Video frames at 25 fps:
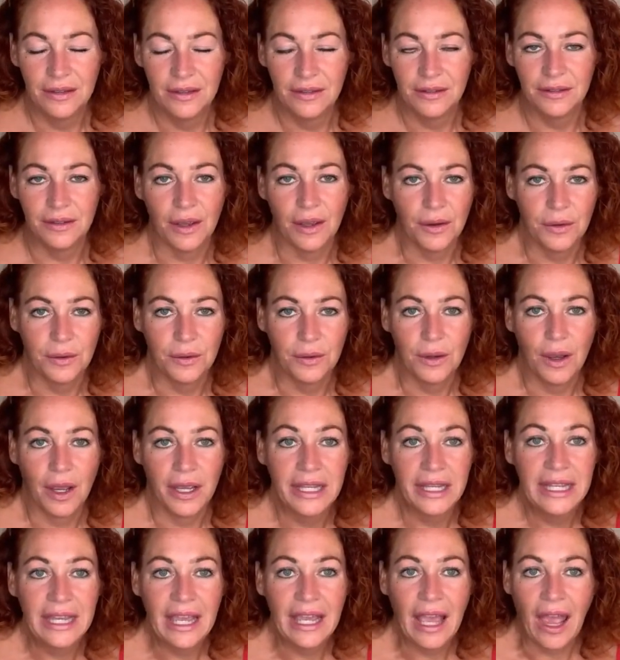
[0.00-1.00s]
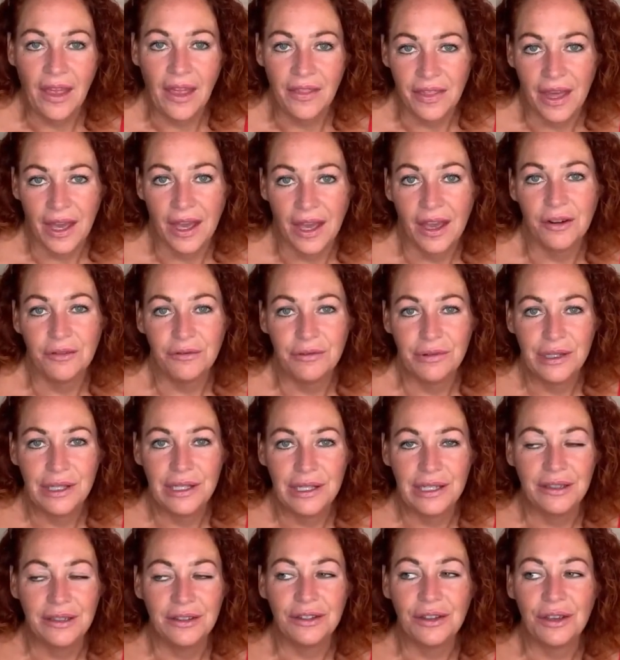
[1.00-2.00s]
So I get that, I
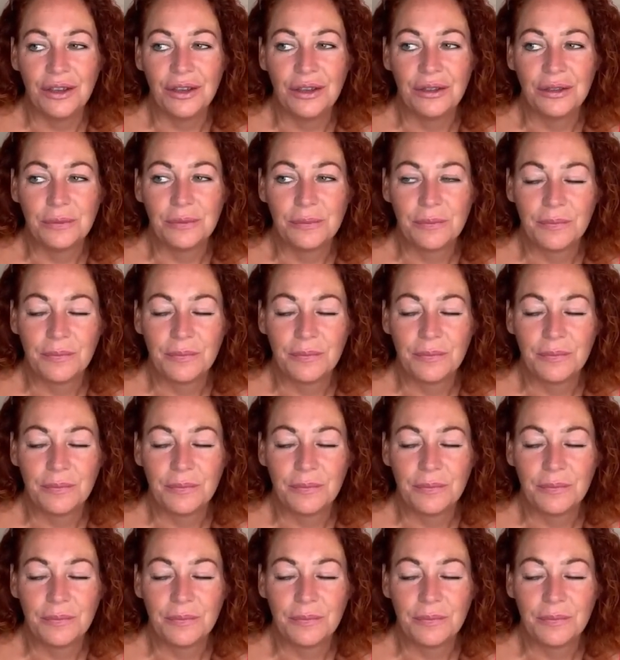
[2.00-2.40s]
really do.